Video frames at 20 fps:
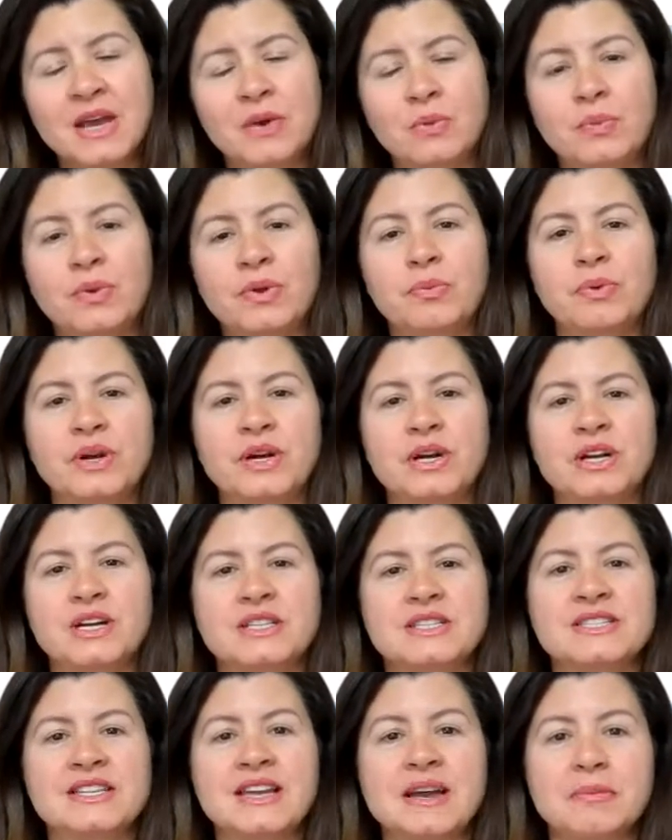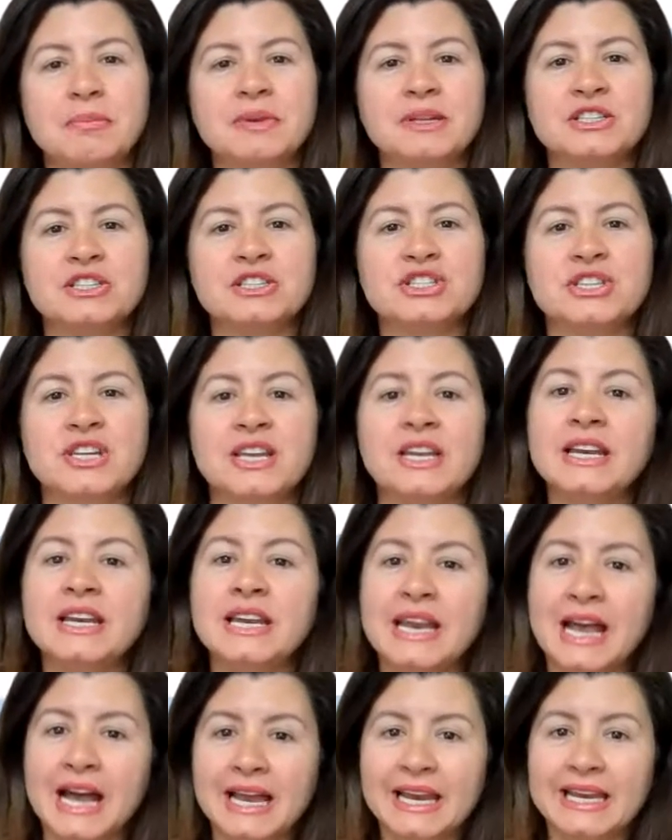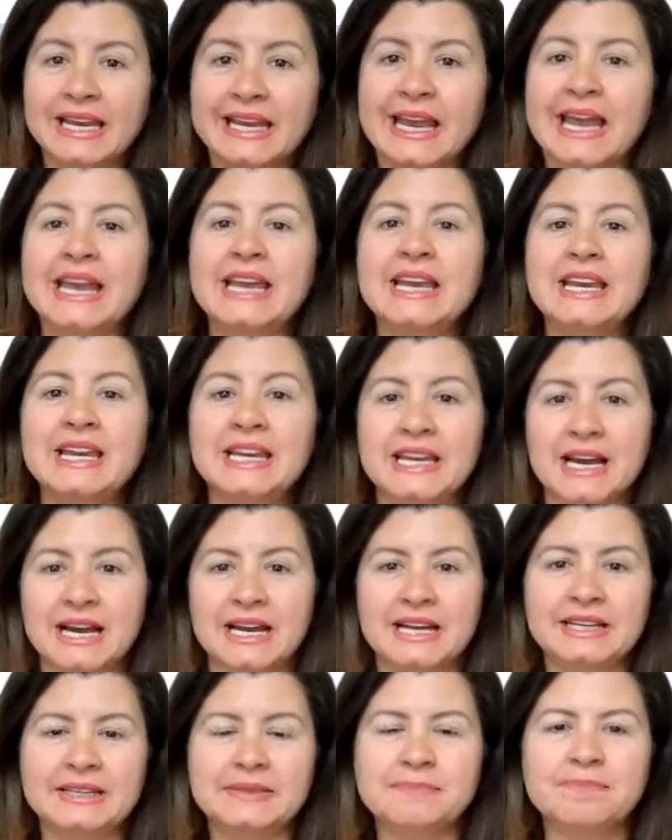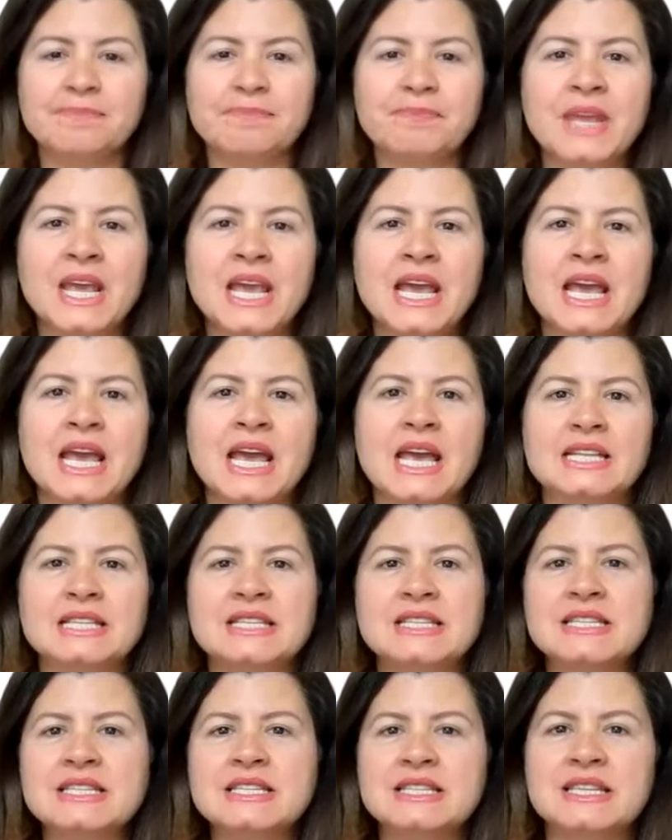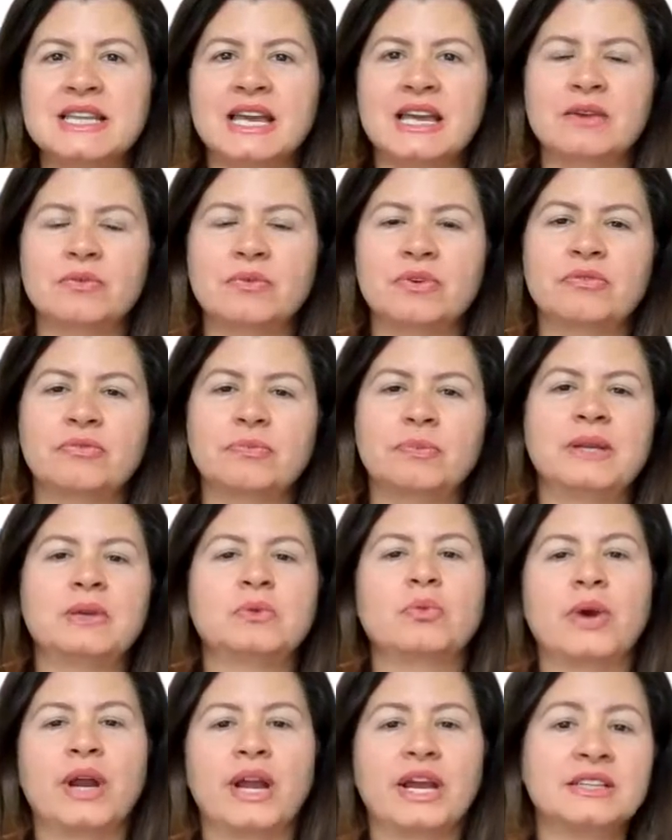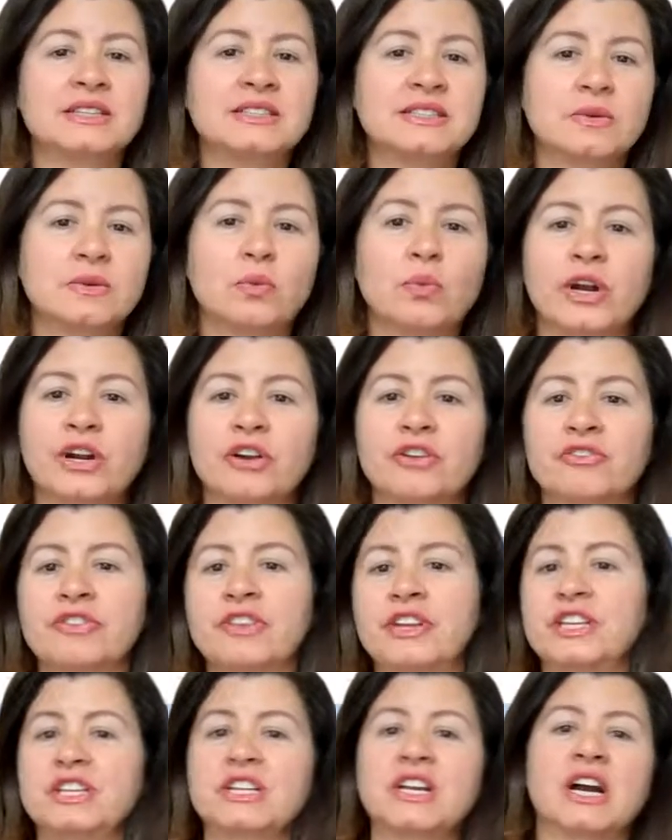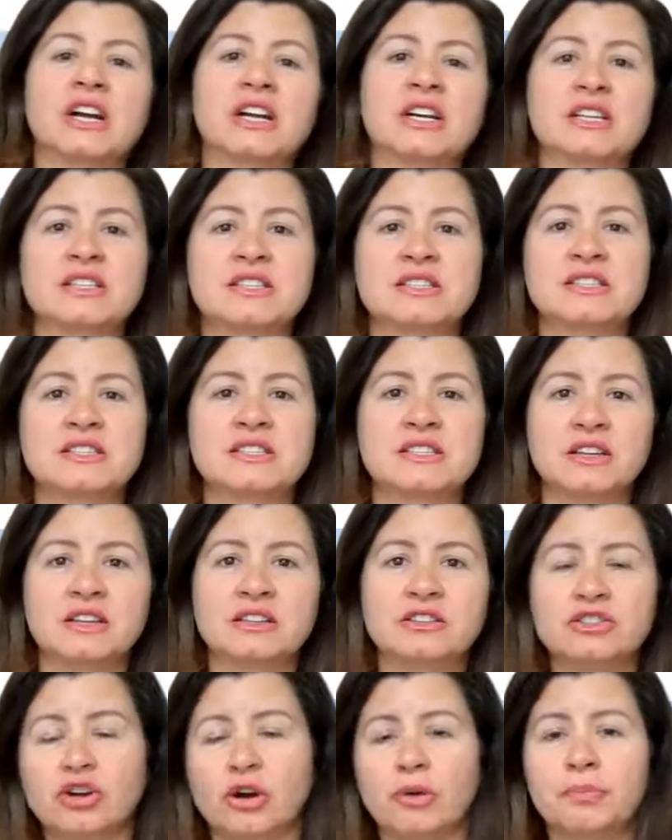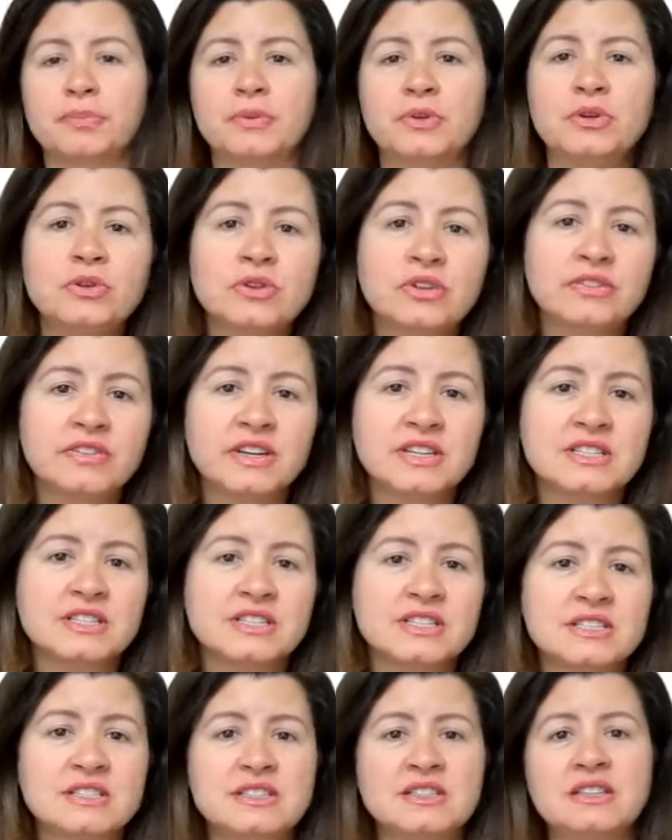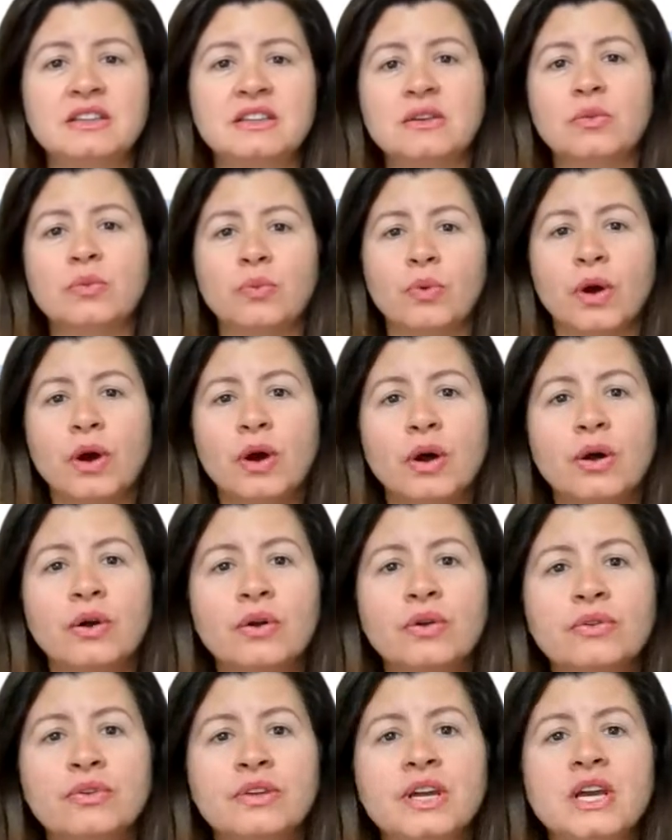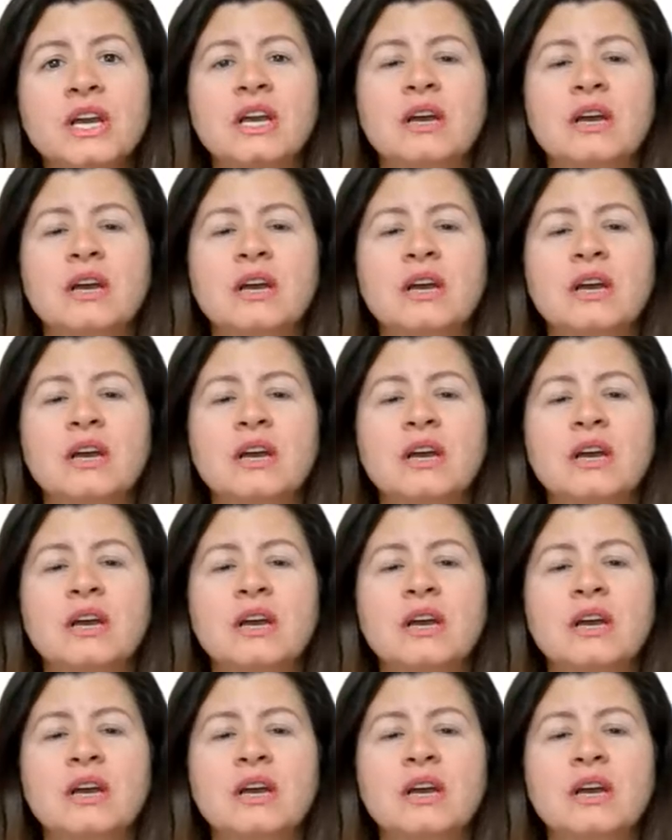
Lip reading: We were established in 1989, and since then we've been ranked one of the youngest top universities in the world.